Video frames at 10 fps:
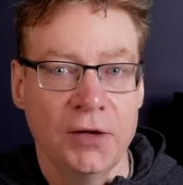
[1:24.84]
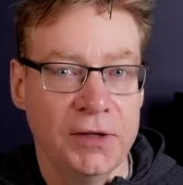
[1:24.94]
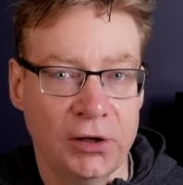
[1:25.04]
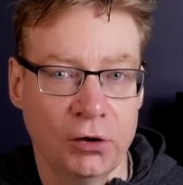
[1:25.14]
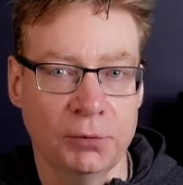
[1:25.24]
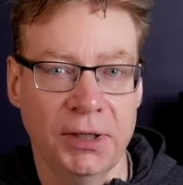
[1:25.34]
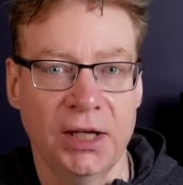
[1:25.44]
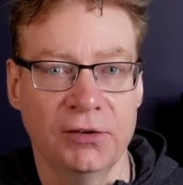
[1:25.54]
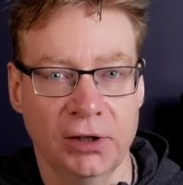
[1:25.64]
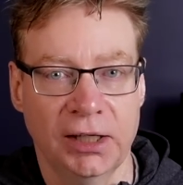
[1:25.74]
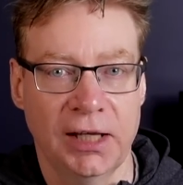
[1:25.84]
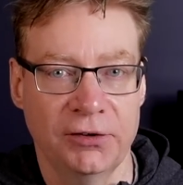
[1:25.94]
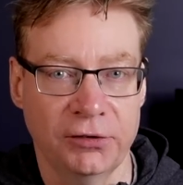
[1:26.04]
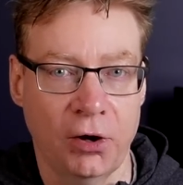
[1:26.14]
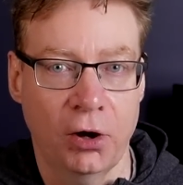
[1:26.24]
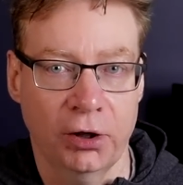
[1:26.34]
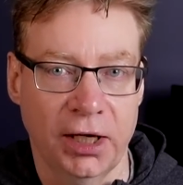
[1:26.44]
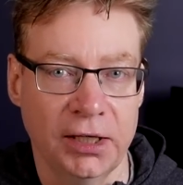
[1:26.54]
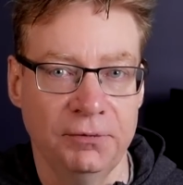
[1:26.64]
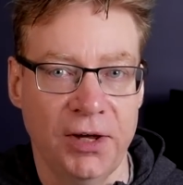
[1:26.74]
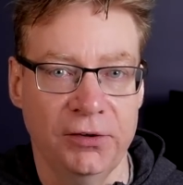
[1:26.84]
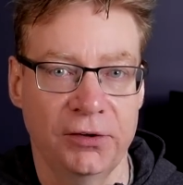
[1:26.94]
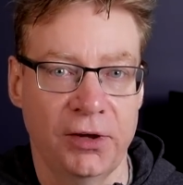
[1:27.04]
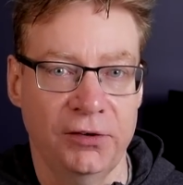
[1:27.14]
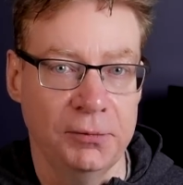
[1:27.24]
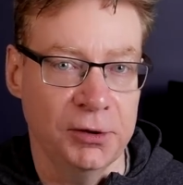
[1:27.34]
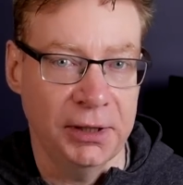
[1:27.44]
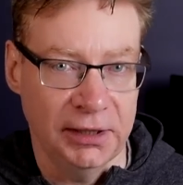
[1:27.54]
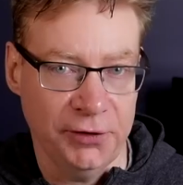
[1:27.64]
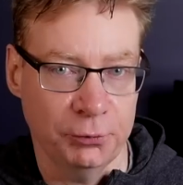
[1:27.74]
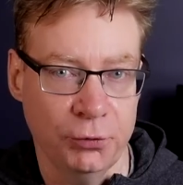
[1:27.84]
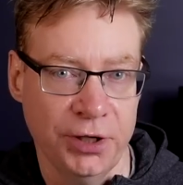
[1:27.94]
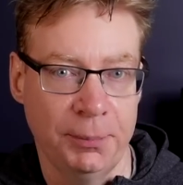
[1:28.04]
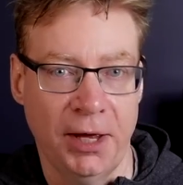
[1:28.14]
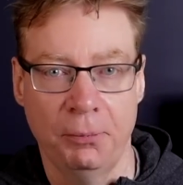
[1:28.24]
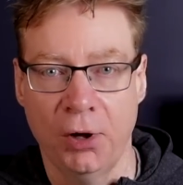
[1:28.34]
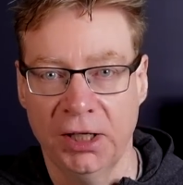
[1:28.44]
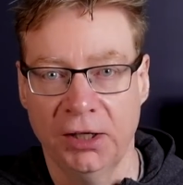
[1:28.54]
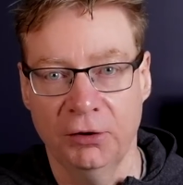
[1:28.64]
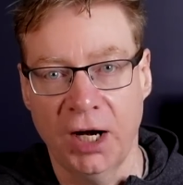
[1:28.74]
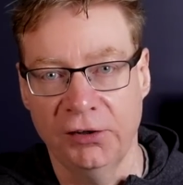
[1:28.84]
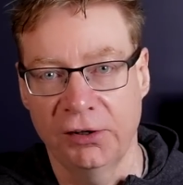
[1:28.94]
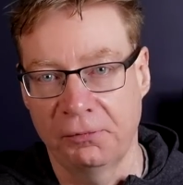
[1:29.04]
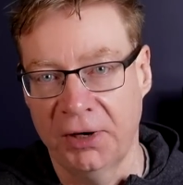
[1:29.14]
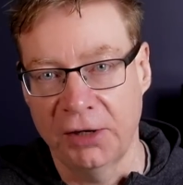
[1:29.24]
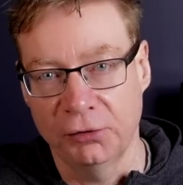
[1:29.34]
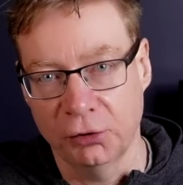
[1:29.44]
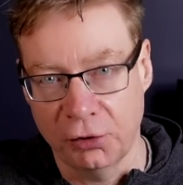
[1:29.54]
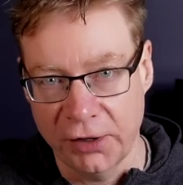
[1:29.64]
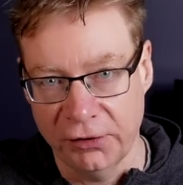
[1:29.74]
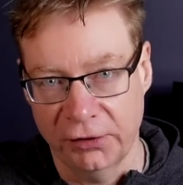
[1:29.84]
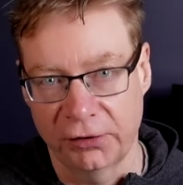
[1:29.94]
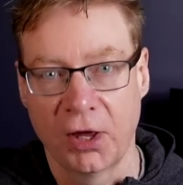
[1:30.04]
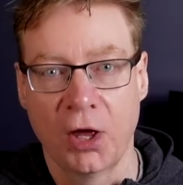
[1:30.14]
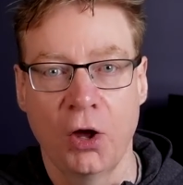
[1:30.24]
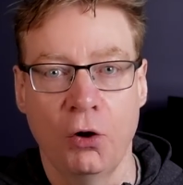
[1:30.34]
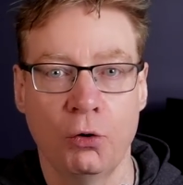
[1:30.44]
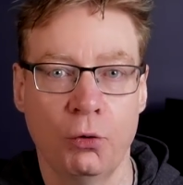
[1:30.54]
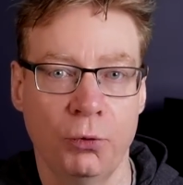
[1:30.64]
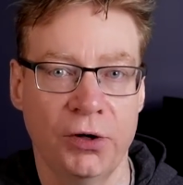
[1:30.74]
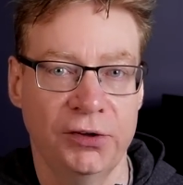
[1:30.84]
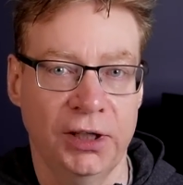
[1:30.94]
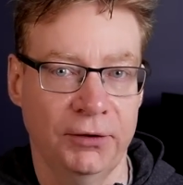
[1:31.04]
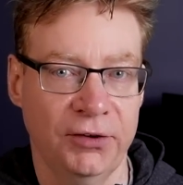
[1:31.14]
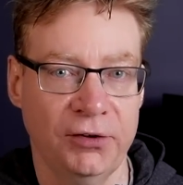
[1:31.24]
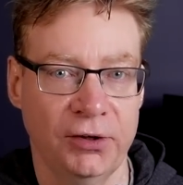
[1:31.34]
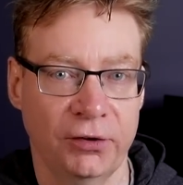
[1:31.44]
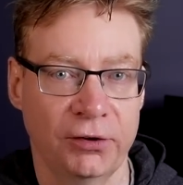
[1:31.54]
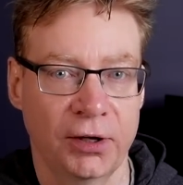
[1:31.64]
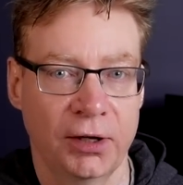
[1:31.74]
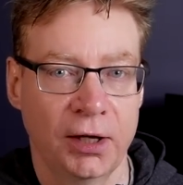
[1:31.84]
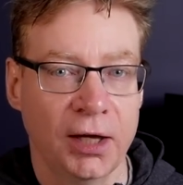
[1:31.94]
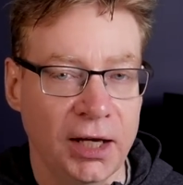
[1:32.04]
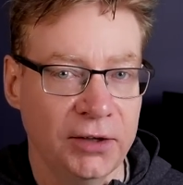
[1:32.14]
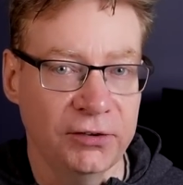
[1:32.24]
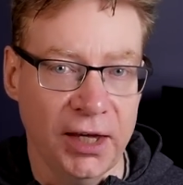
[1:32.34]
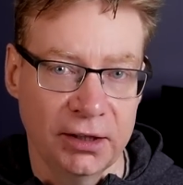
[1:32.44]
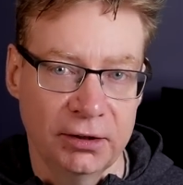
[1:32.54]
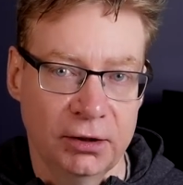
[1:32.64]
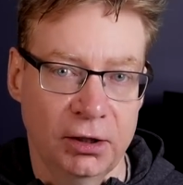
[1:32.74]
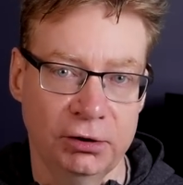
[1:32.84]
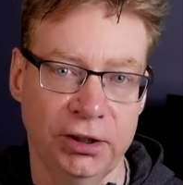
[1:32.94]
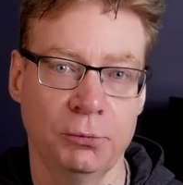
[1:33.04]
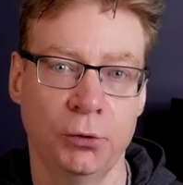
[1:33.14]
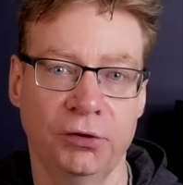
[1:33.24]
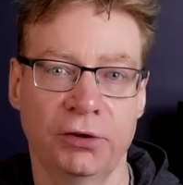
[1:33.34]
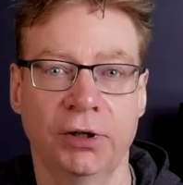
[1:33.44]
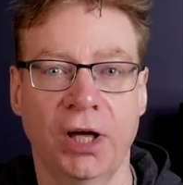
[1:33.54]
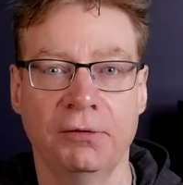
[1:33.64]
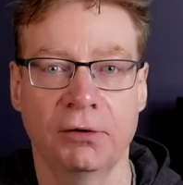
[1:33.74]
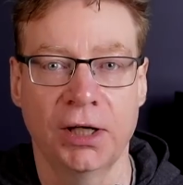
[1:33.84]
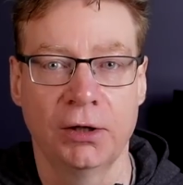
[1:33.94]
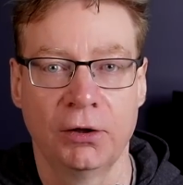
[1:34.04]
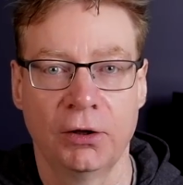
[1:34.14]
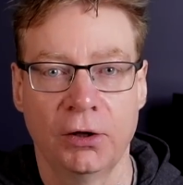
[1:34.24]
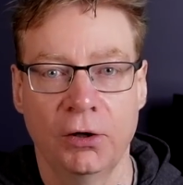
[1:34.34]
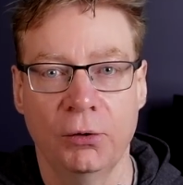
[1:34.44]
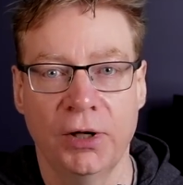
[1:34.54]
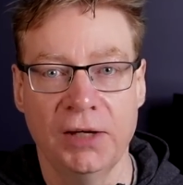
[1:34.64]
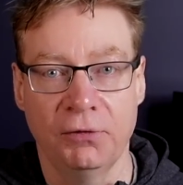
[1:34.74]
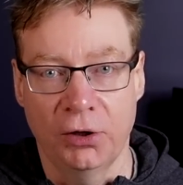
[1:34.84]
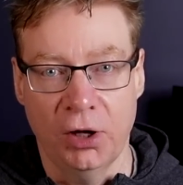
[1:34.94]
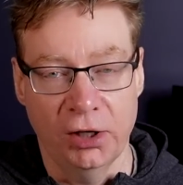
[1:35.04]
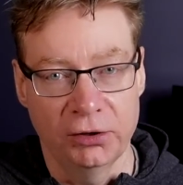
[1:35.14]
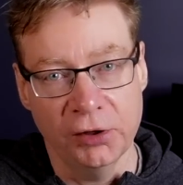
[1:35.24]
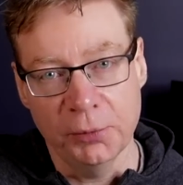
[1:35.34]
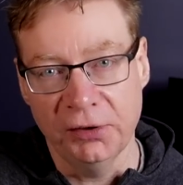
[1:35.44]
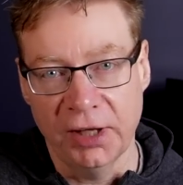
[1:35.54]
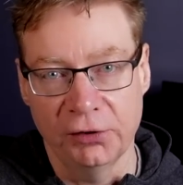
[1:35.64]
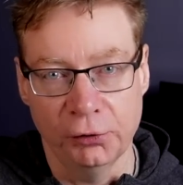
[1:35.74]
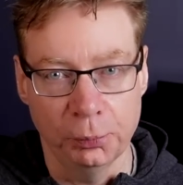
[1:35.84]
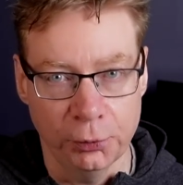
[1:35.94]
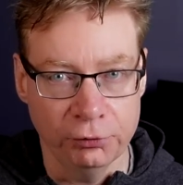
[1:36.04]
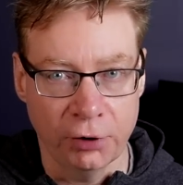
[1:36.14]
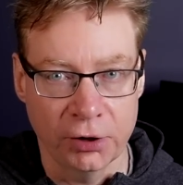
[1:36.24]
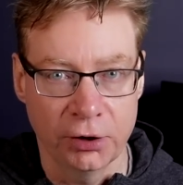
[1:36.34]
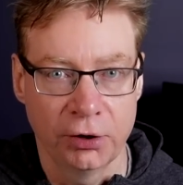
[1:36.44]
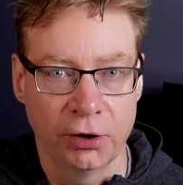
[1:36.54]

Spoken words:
The economy is looking less dark, and investors seem to be less worried about market crashes, financial crisis, or worsening recessions, and instead are looking more to the recovery, or even another potential bull run.